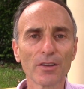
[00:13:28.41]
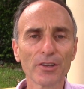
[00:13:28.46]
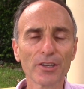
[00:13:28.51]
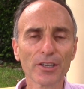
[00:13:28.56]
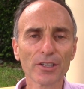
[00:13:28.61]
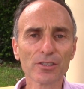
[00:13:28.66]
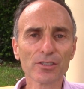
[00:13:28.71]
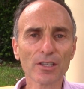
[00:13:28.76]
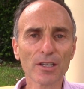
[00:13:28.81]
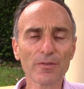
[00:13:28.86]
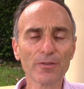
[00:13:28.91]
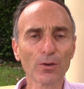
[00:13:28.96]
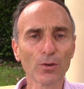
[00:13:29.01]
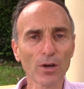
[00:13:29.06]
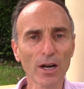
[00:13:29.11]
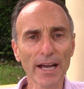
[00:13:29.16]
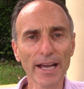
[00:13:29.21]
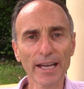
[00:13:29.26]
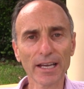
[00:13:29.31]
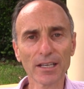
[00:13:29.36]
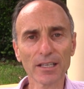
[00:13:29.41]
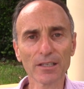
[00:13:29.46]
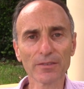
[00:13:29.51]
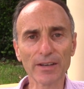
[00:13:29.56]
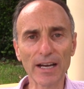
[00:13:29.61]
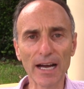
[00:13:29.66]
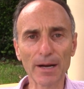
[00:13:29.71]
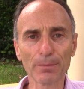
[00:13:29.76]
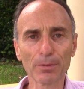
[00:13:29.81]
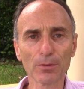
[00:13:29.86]
There's a variety of
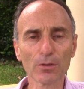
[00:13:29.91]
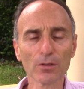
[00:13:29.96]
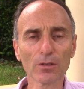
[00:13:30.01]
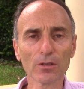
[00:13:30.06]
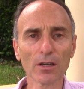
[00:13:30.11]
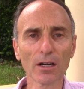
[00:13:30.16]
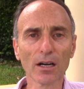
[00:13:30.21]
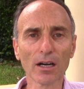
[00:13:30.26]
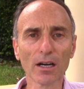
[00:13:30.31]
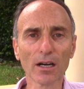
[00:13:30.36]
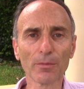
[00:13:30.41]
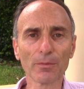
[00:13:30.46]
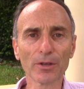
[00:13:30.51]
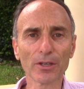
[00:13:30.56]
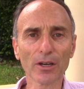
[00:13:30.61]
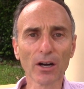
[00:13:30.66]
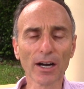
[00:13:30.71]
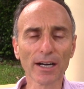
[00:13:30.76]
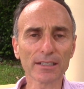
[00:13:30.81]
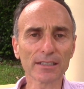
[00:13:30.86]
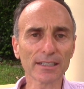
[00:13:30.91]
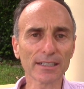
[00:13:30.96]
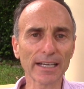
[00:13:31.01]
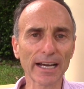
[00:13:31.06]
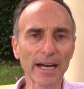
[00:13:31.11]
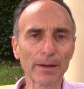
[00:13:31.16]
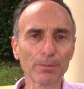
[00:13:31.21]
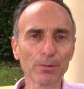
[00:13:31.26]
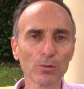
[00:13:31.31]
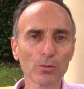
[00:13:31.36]
apple, um, the Arctic
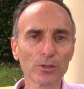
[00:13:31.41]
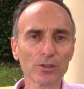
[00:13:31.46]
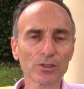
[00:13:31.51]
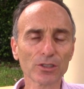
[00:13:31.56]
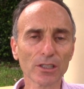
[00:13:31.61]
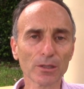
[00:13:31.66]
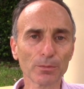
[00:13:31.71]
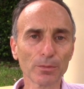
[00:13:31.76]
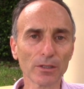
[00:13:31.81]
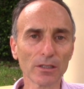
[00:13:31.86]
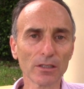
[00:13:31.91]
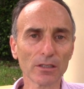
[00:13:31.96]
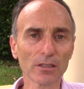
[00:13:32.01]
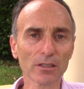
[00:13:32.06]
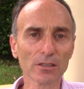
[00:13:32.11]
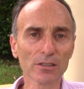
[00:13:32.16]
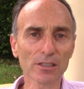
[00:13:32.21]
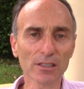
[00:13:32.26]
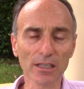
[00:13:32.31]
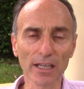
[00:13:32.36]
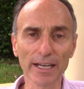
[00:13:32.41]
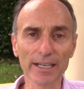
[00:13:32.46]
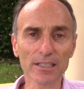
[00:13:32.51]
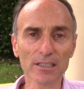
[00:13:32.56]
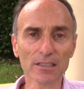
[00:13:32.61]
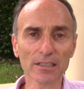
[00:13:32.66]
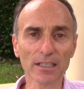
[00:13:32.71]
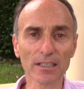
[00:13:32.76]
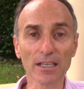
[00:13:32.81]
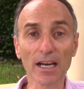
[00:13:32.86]
apple, which can be
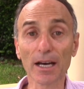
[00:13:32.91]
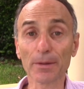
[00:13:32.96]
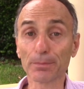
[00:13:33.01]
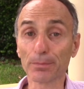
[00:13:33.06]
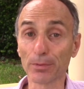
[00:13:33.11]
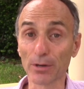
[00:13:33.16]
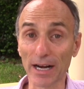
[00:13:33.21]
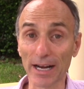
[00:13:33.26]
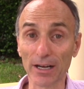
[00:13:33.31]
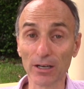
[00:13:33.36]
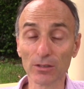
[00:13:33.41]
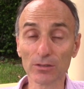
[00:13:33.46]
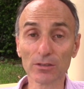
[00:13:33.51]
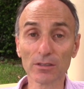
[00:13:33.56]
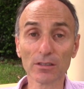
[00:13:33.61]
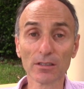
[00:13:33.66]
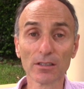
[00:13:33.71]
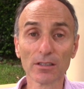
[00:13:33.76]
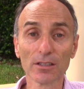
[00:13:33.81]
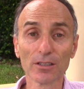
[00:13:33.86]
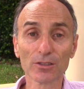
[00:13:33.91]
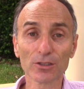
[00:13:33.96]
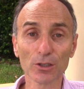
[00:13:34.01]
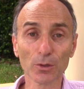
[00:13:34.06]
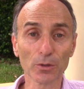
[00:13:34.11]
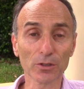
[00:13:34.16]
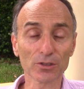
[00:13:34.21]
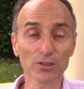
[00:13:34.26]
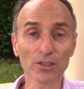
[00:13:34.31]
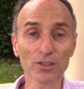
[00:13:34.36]
sliced and not brown. So
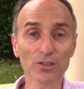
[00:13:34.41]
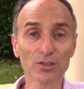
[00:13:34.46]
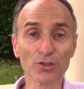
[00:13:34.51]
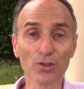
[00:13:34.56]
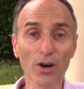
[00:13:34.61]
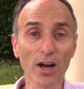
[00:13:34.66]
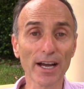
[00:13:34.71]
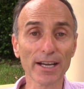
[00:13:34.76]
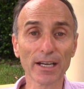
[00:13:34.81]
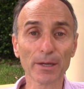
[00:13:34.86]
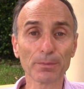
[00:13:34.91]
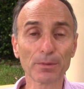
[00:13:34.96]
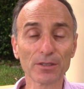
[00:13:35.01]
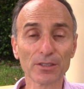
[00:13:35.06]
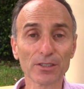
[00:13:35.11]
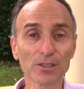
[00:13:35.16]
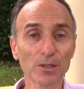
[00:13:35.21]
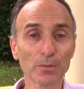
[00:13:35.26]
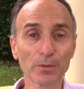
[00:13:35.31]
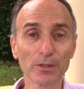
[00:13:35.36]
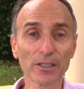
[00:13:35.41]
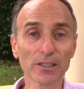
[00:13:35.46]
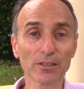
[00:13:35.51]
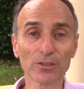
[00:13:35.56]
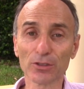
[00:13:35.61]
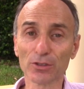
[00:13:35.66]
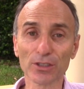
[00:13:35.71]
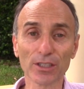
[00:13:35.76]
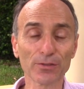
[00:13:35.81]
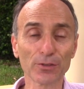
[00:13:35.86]
it'll just dry up and disappear and
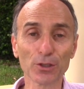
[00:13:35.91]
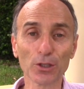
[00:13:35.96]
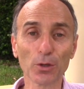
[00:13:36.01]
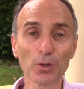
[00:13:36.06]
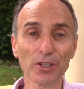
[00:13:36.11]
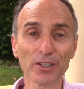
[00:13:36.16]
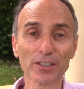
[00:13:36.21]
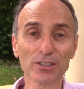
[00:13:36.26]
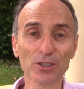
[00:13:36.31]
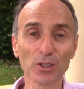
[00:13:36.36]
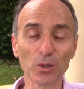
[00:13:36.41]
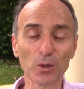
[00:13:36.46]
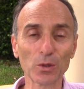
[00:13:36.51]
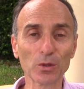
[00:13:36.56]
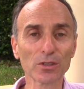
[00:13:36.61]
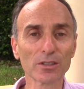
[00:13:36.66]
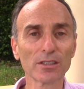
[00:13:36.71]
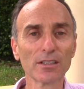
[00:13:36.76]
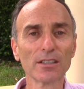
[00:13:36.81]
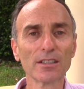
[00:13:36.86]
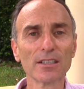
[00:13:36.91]
you'll never know that it's old.